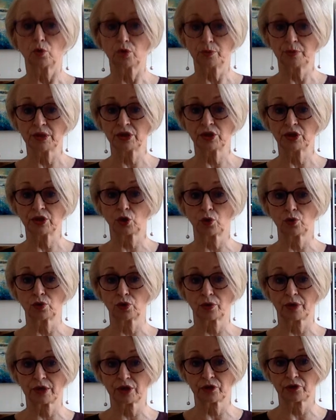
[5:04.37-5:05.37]
would be so
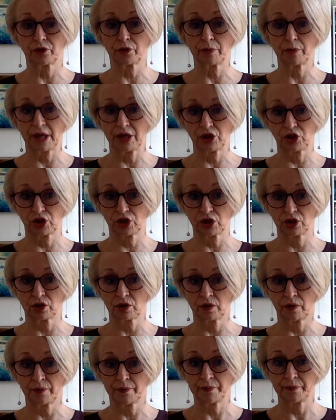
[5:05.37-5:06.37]
transformational.
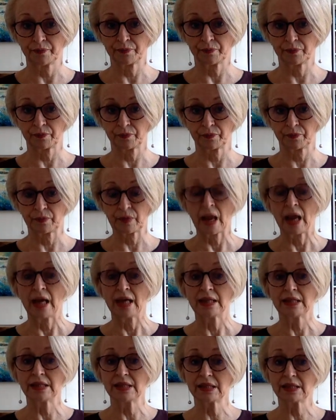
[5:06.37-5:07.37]

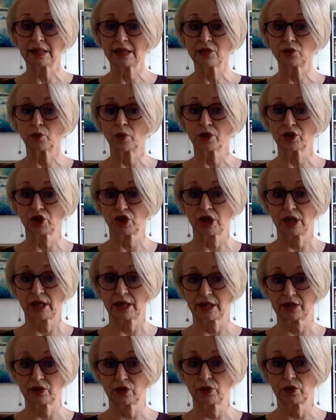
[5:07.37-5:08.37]
This is what she
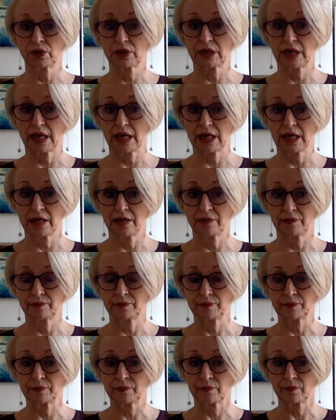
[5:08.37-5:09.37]
had to say.
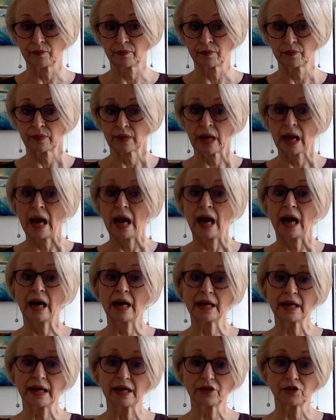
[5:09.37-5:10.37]

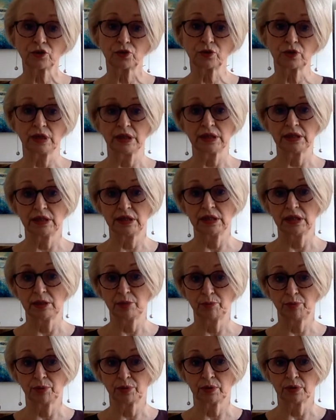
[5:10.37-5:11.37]
I had to dig
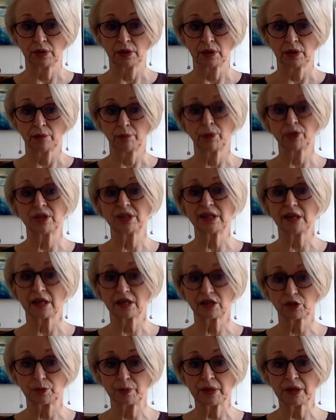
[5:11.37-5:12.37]
deep, but the
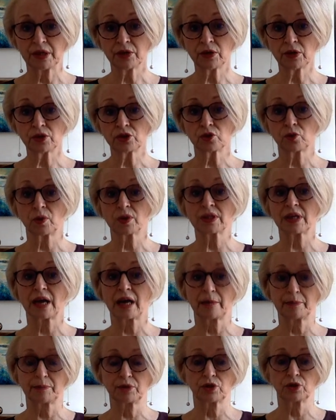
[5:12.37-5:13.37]
experience was
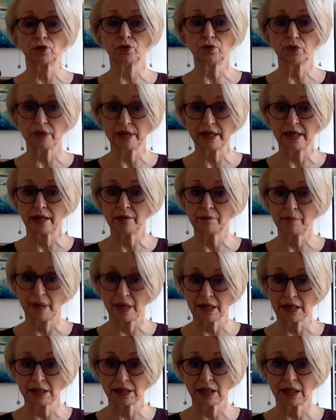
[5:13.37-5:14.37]
absolutely
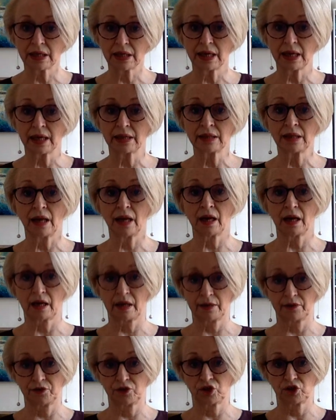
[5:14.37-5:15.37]
amazing and
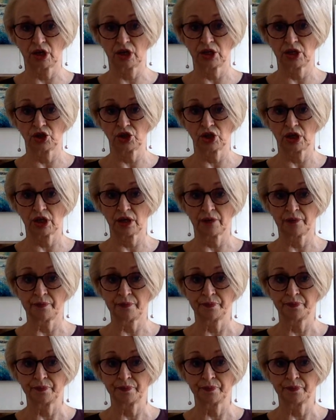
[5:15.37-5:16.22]
life-changing.